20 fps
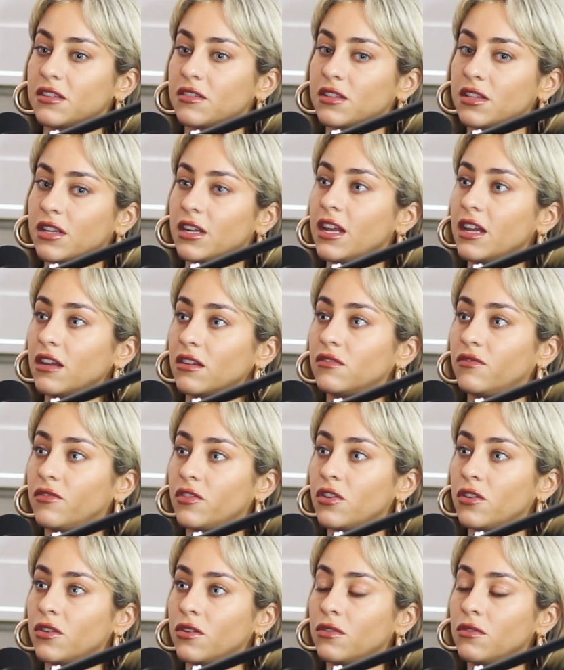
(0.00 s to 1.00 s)
a select
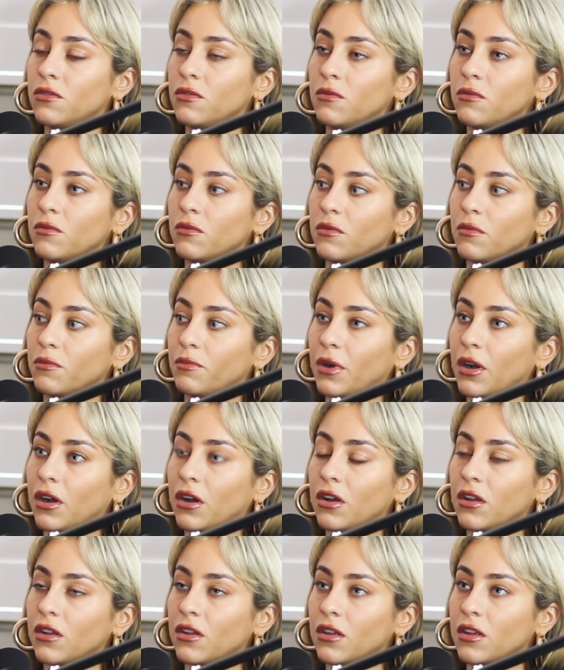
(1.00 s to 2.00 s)
few,
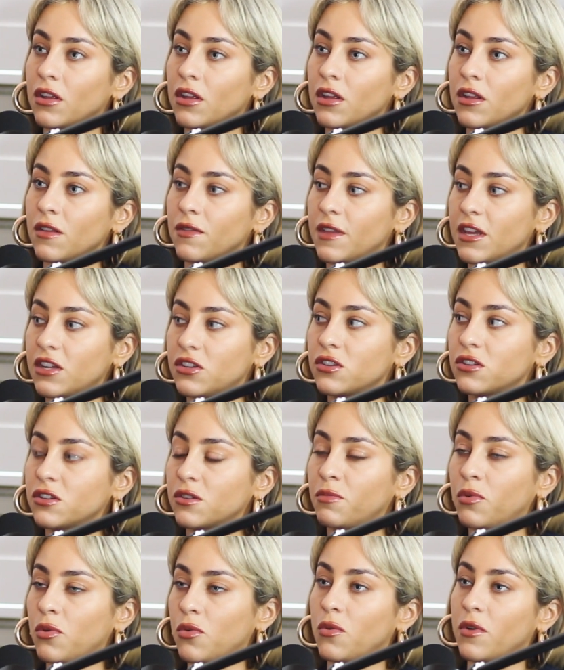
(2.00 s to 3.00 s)
but they're just
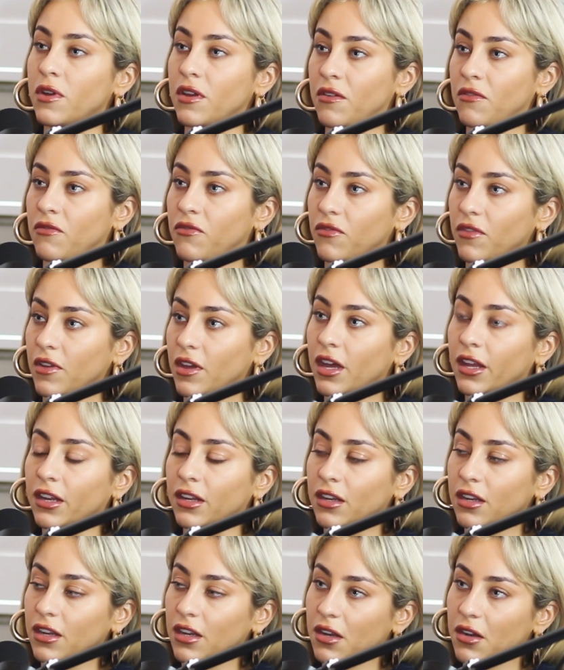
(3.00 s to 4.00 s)
supportive.
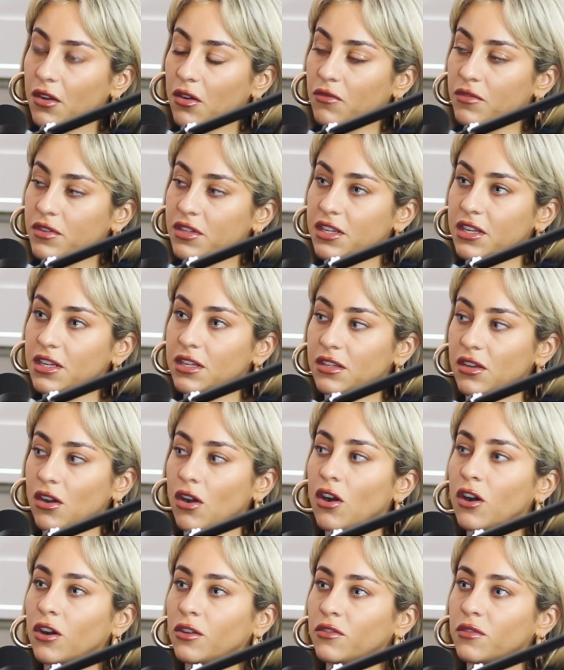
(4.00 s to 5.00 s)
And obviously it's
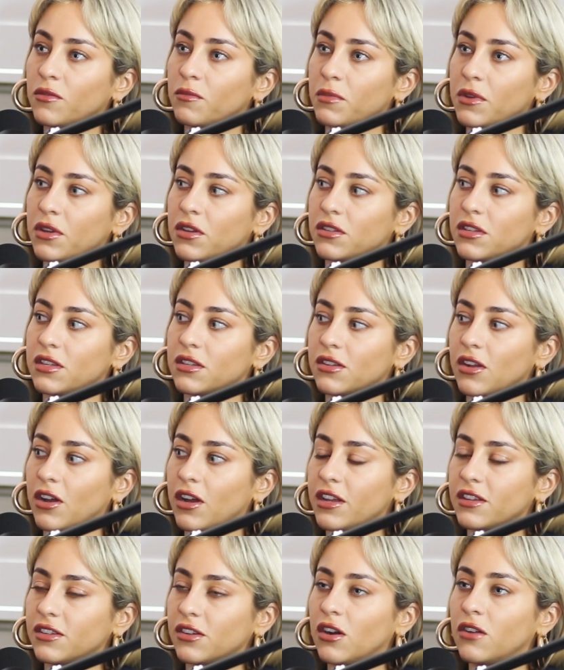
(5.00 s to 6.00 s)
hard because it's
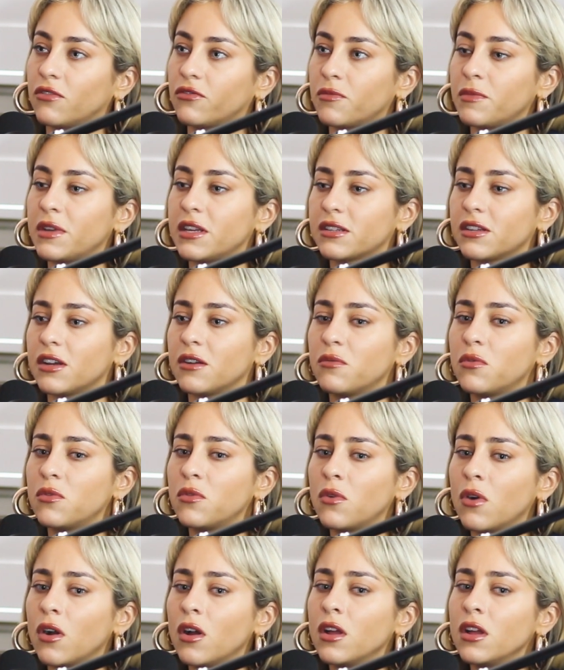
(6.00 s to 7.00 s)
hard for me. It's like,
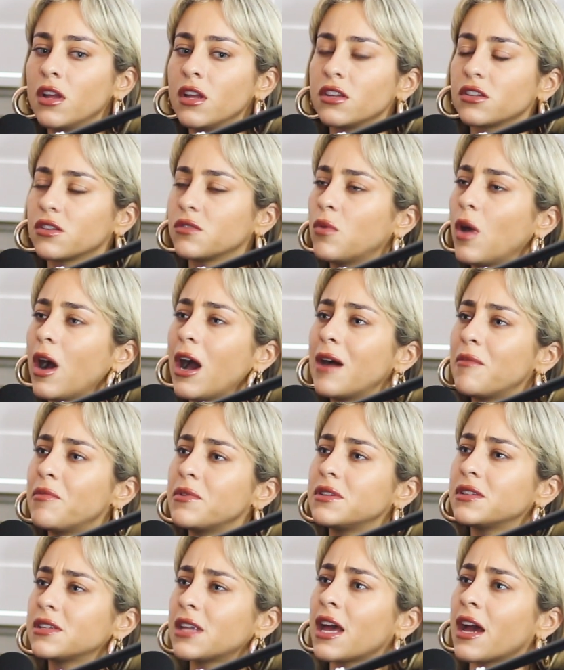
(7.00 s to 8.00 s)
well, so what
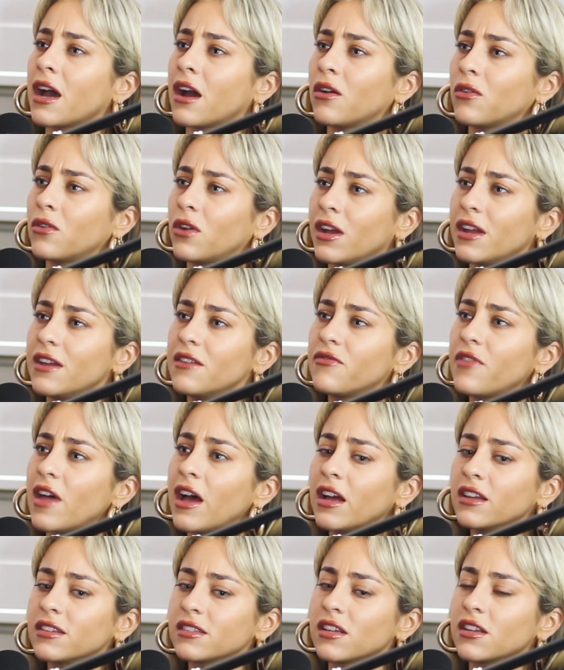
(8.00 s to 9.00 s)
happens now? Like, if
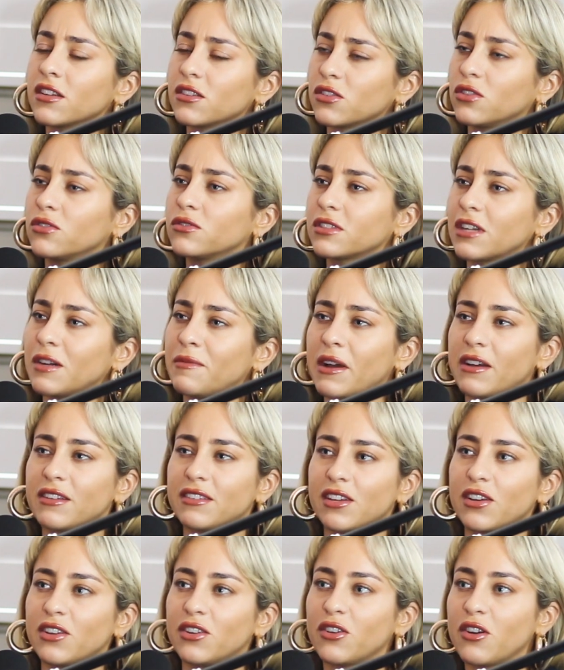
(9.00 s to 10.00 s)
that song's come out,
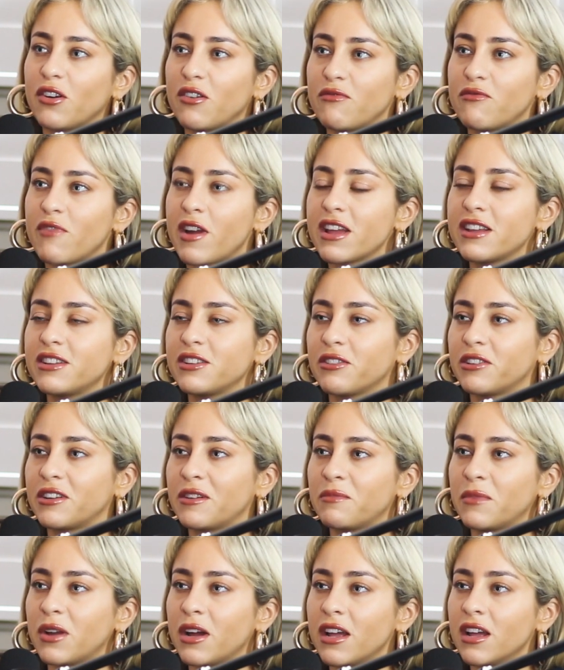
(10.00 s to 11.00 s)
is it going to go on radio? And
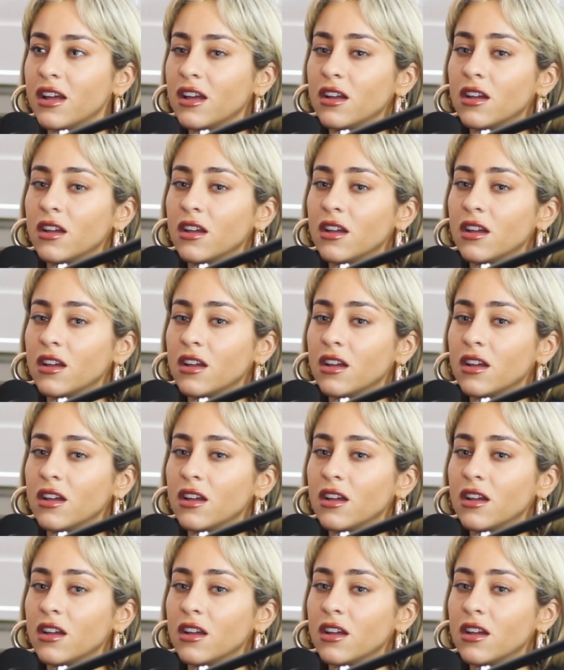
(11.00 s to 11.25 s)
I'm like,